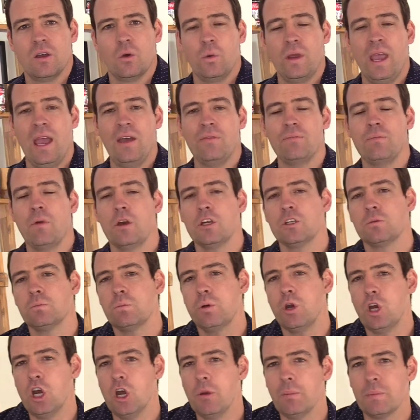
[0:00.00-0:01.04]
We have most
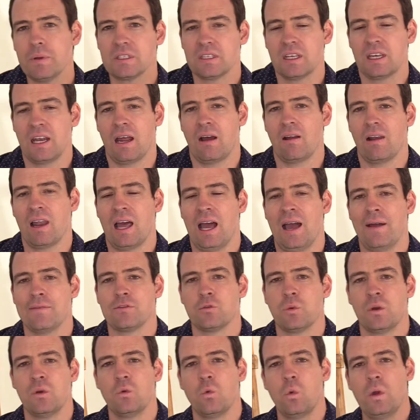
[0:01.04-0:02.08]
purpose in our
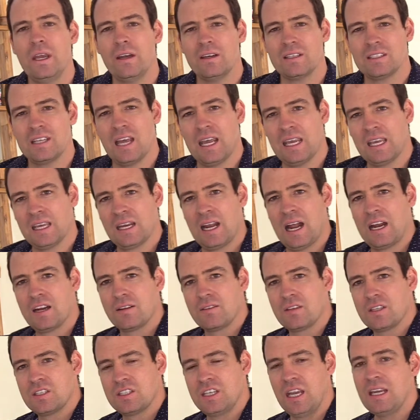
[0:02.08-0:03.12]
lives when we are taken out
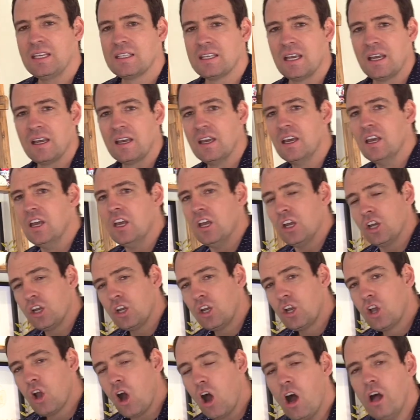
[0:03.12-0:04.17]
of the center.
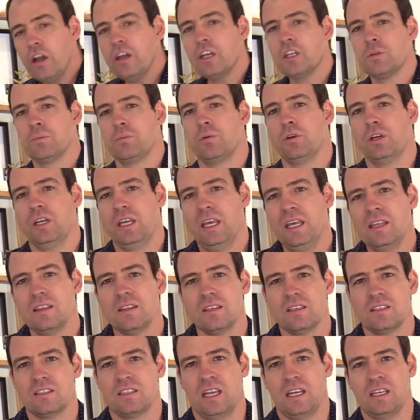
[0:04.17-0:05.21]
God is put in
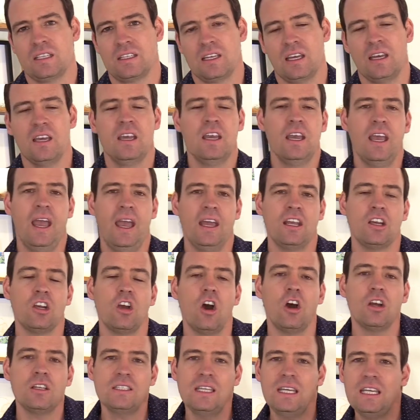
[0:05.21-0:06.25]
the center, and
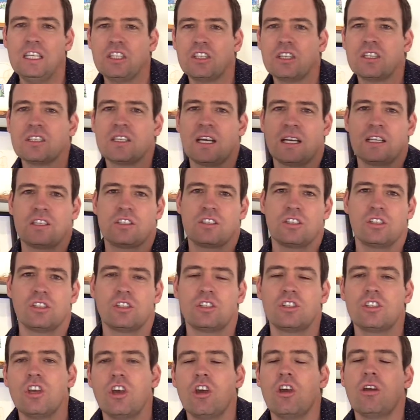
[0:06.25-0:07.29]
God teaches us to
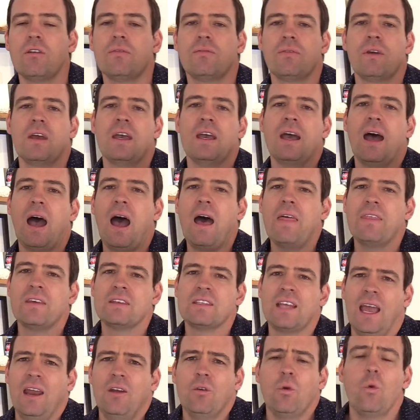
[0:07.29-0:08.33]
serve
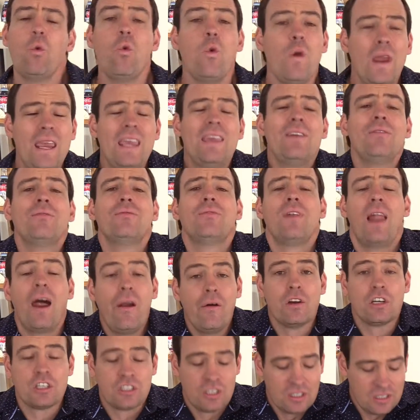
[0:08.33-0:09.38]
others, and we
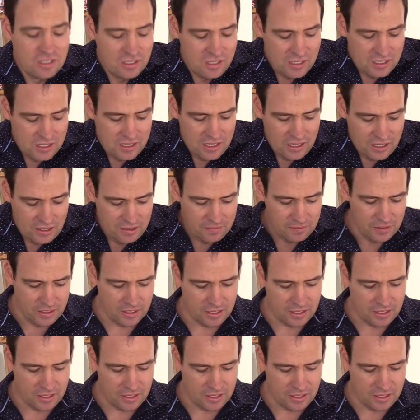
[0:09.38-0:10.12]
flourish. This is the